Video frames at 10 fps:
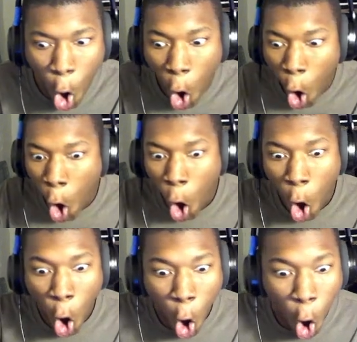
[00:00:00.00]

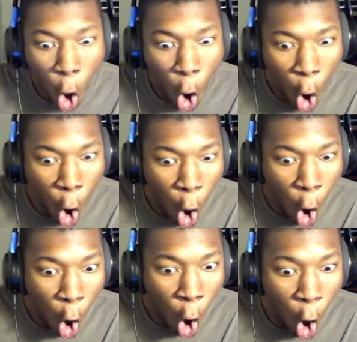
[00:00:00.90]

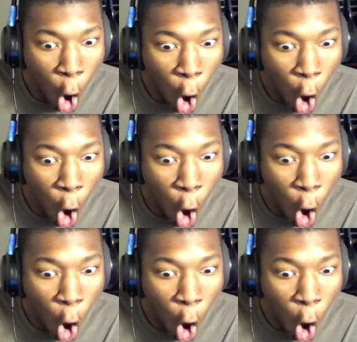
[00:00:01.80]
Nothing is said.